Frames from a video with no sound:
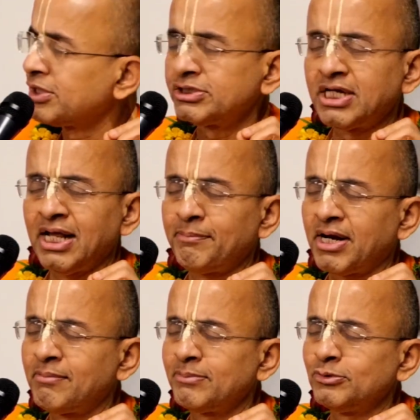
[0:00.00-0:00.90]
Krishne
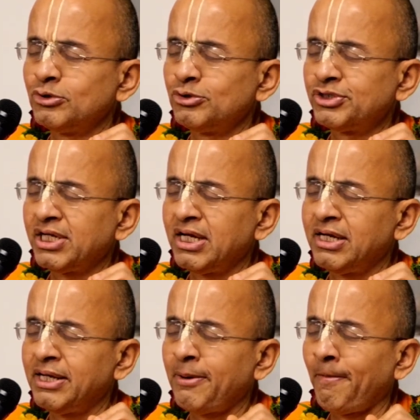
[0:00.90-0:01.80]

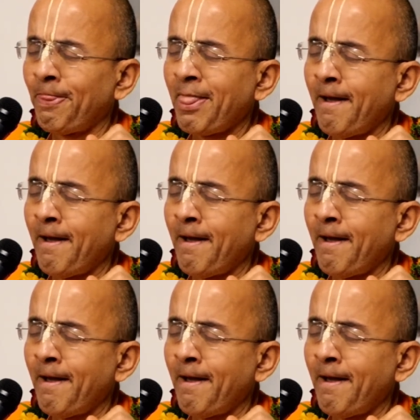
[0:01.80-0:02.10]
paramapurushe